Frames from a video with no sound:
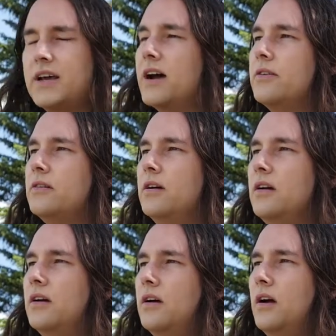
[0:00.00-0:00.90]
down.
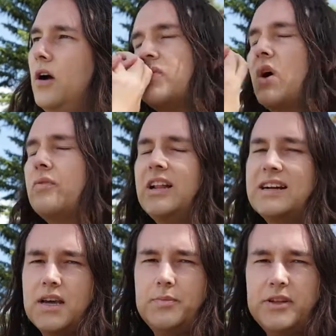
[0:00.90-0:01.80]
Over the
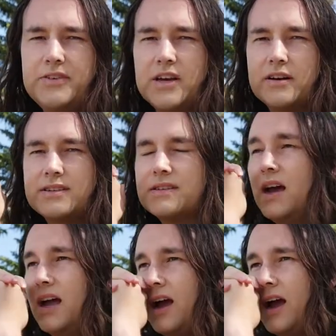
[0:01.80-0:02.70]
last couple of years,
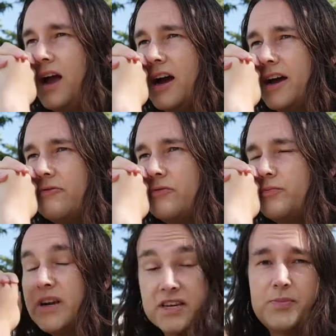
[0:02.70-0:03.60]
I've
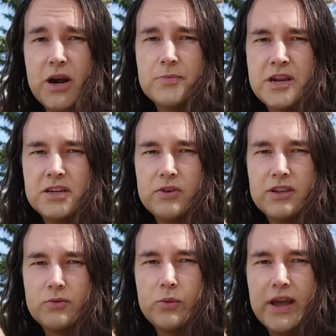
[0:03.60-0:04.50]
been experimenting with
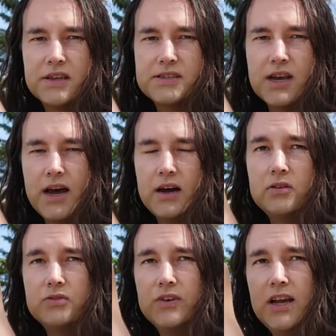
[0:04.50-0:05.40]
different ways
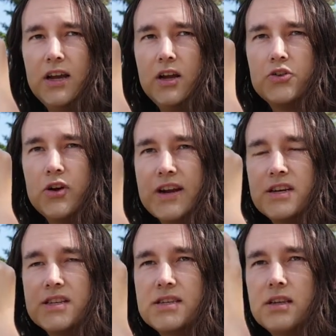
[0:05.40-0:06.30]
of trying
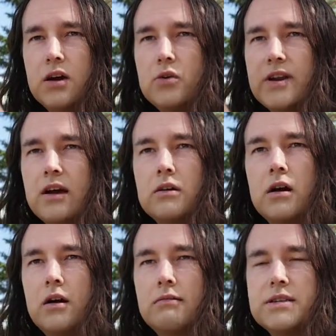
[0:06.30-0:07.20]
to slow down
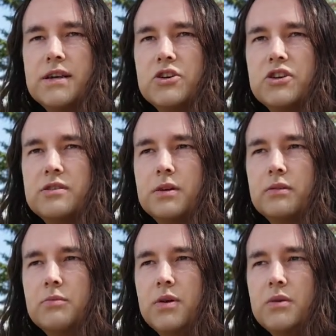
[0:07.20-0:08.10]
conversations
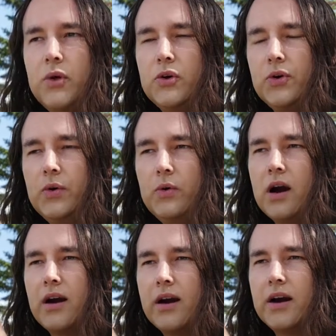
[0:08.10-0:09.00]
between people who
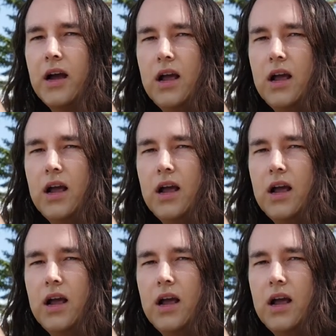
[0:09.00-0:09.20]
are